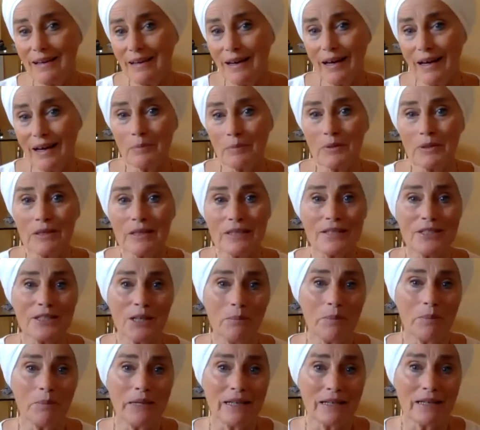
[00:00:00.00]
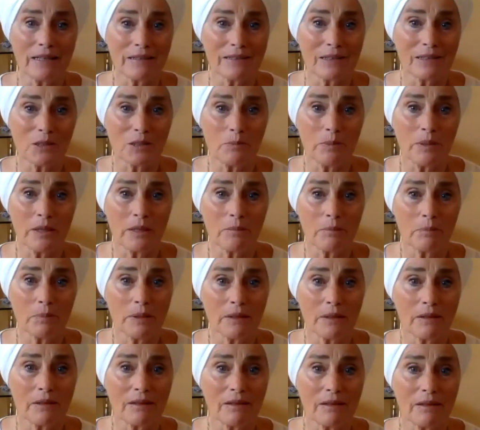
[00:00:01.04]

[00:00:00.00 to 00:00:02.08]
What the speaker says: going to jump ahead a little bit, but